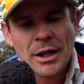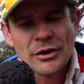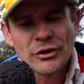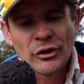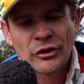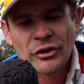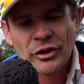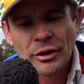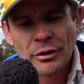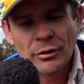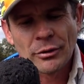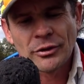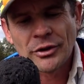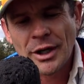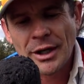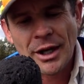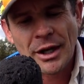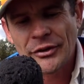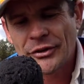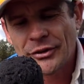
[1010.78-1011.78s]
Do cereal,
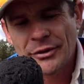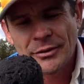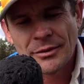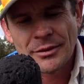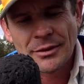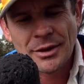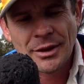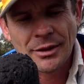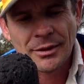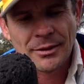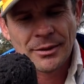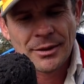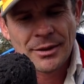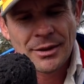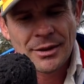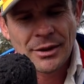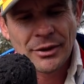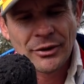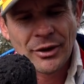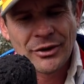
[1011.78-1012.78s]
and that's, yeah,
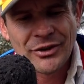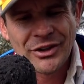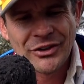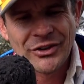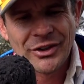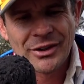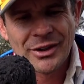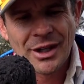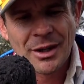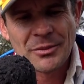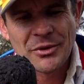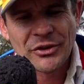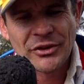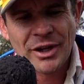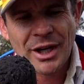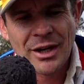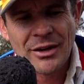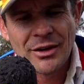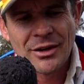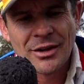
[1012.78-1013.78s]
there's no dissing there. I'm just
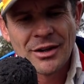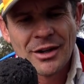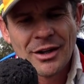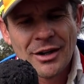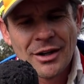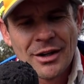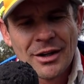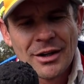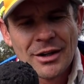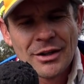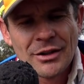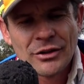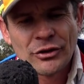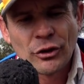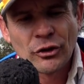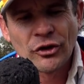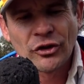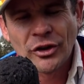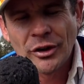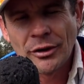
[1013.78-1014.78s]
saying that,
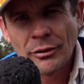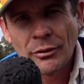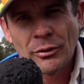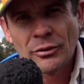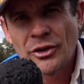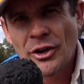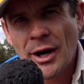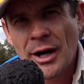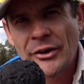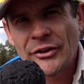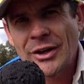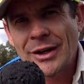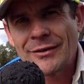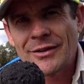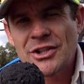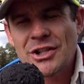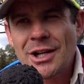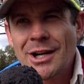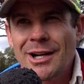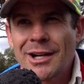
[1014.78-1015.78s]
do cereal dieters ever
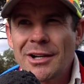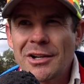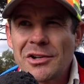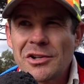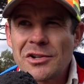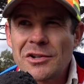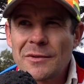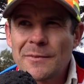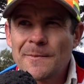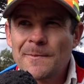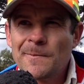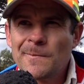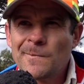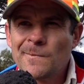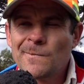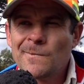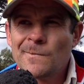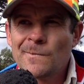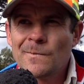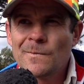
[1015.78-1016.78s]
change?
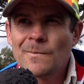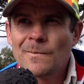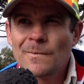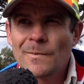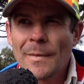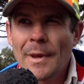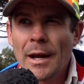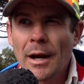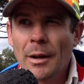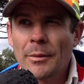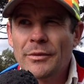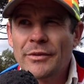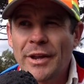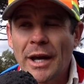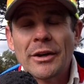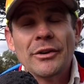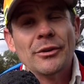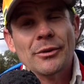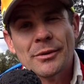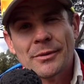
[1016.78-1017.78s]

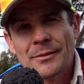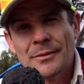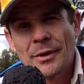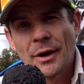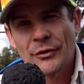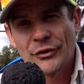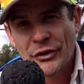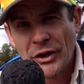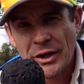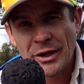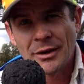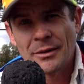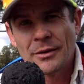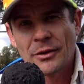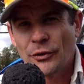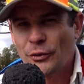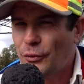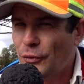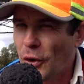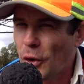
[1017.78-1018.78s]
They do. I've seen it.
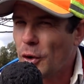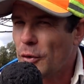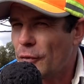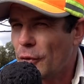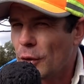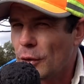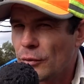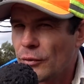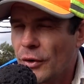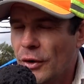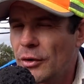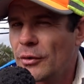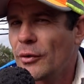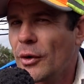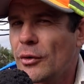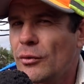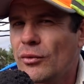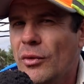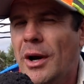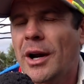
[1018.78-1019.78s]
It's very, very, very,
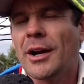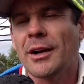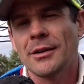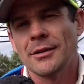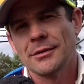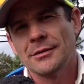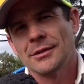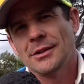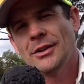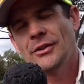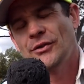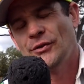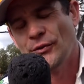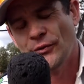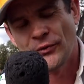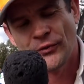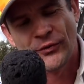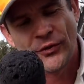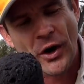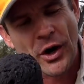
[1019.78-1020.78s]
very rare. It's
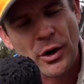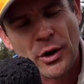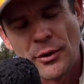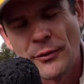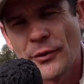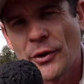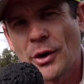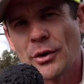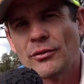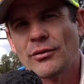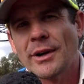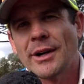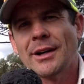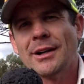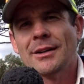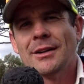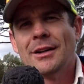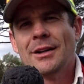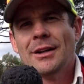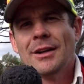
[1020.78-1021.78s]
very, very
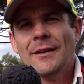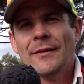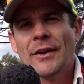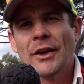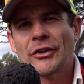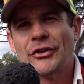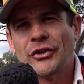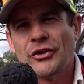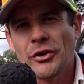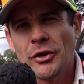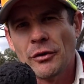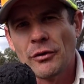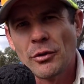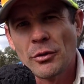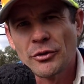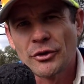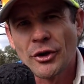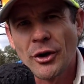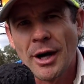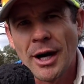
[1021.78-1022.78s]
rare that a
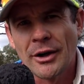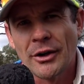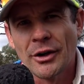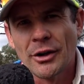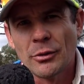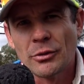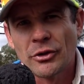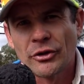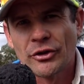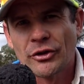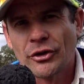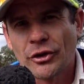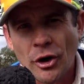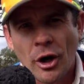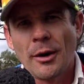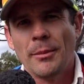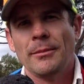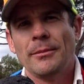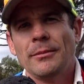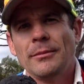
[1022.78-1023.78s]
serial dieter will just
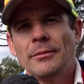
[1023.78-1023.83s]
stop